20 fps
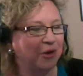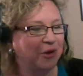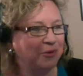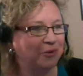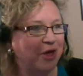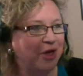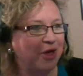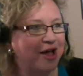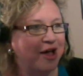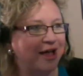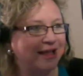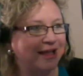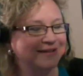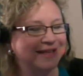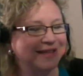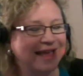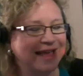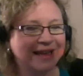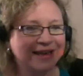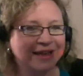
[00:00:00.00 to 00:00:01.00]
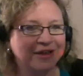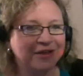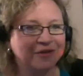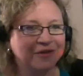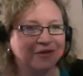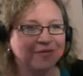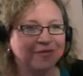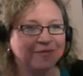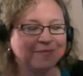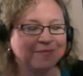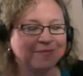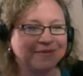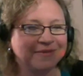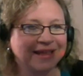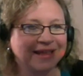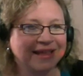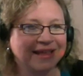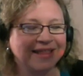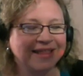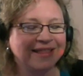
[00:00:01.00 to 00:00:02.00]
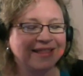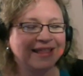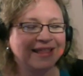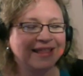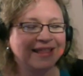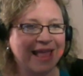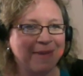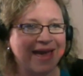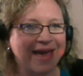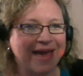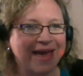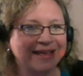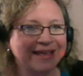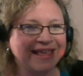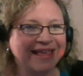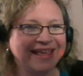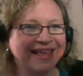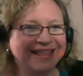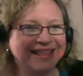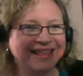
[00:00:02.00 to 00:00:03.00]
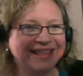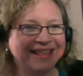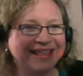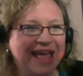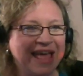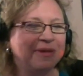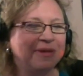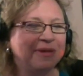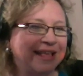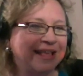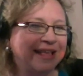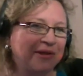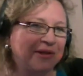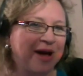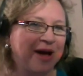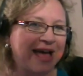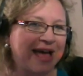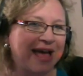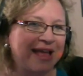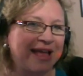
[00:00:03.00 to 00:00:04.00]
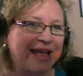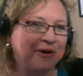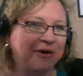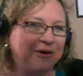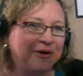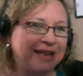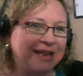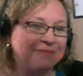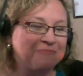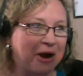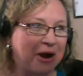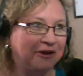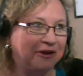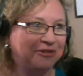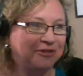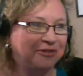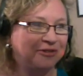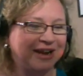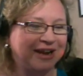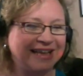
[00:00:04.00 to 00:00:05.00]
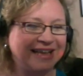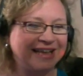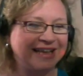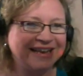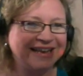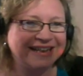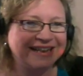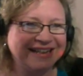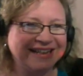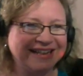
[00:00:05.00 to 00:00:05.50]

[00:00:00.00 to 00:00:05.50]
snow's gone, kind of, and then it came back. But that's Ohio in March, right?